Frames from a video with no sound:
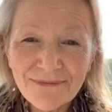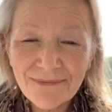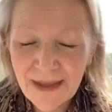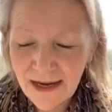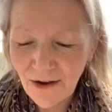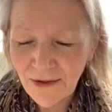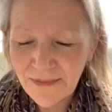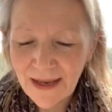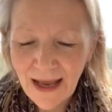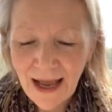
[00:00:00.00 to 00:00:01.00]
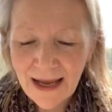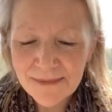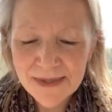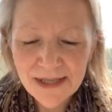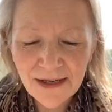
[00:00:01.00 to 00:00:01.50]
They are the
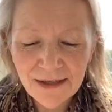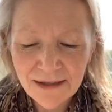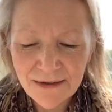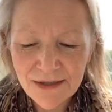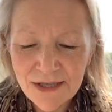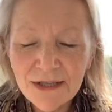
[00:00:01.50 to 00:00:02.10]
absolute